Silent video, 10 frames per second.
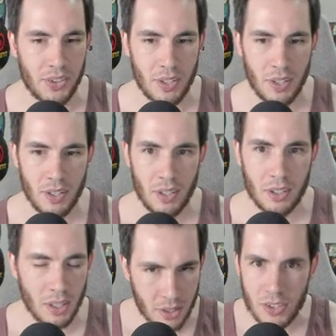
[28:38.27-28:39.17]
Two dollars.
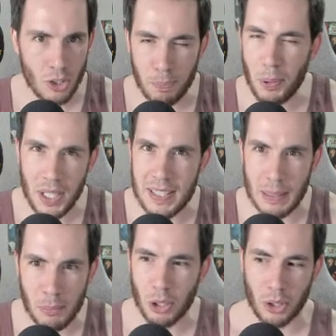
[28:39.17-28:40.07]
Because they're pretty
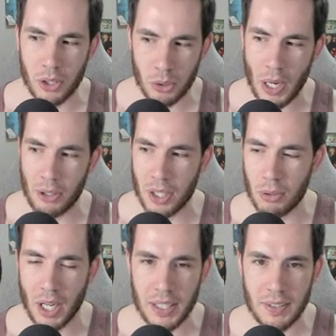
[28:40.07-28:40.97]
similar in rarity,
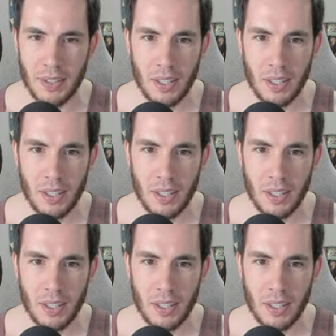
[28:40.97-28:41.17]
right?